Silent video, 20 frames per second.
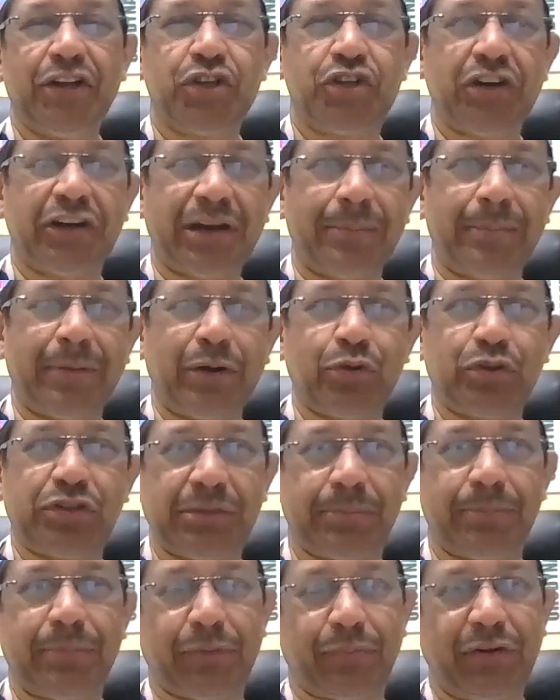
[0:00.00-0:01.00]
Children
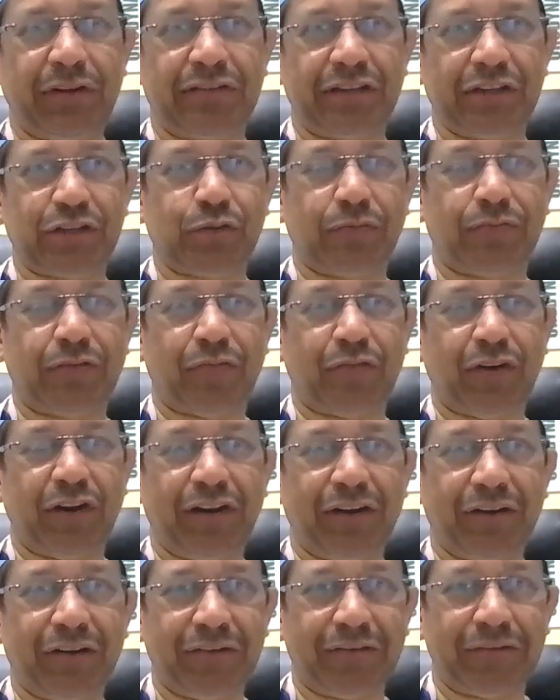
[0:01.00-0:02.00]
between 6 to 15
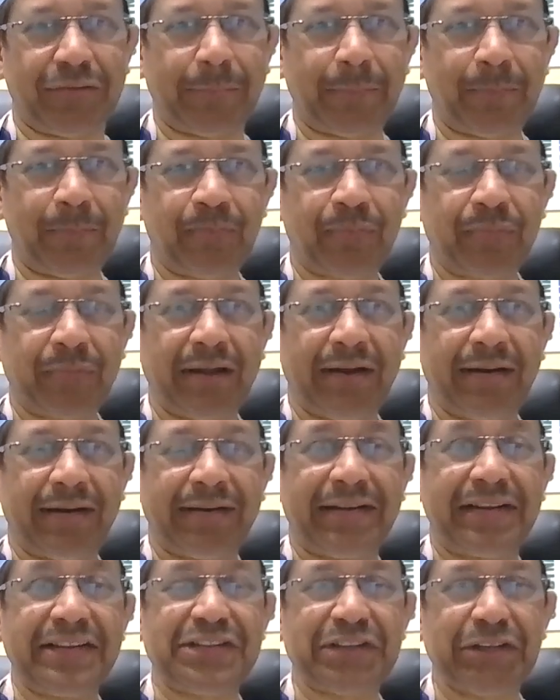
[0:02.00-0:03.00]
years
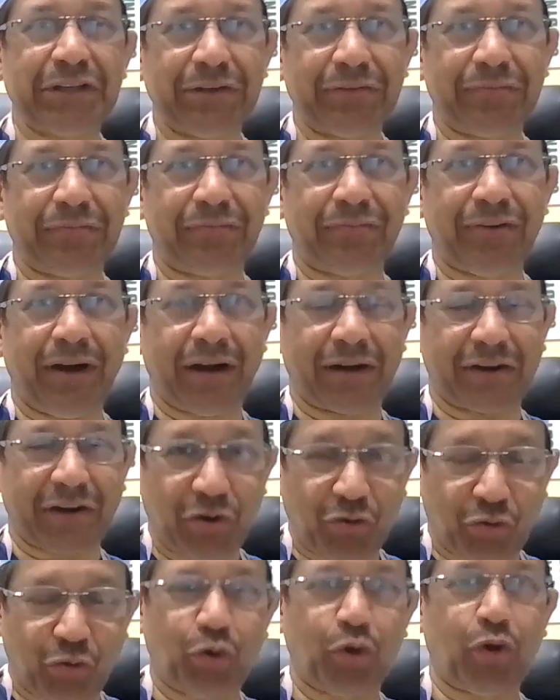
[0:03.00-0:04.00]
deserve
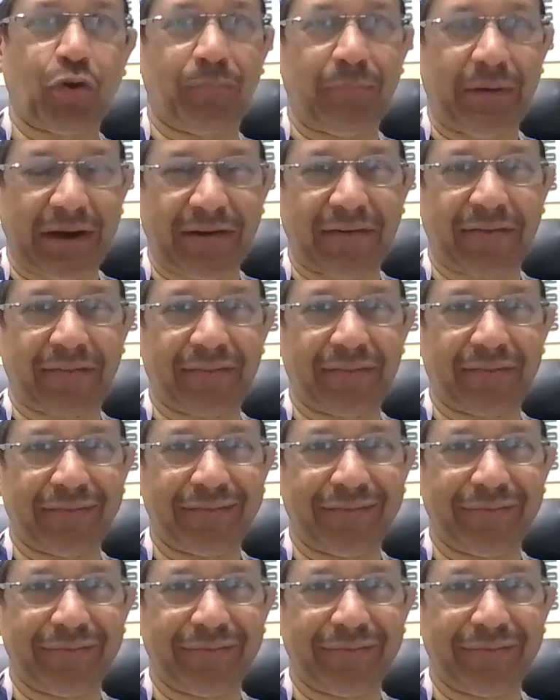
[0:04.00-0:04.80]
control of bladder,